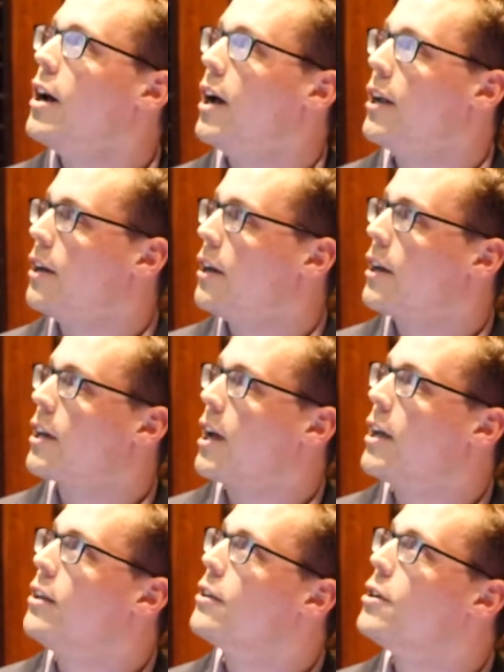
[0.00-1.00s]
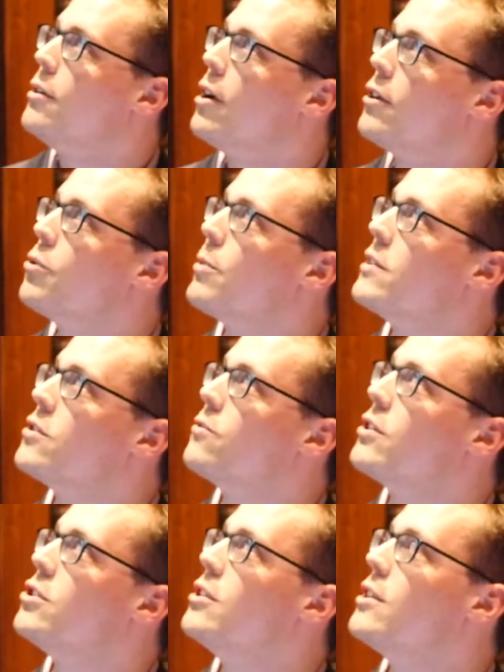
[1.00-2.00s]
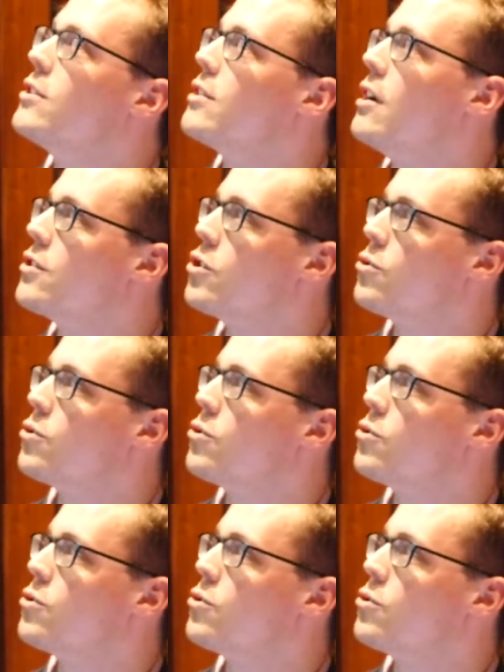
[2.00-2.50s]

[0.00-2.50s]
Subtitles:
And again, your business vision starts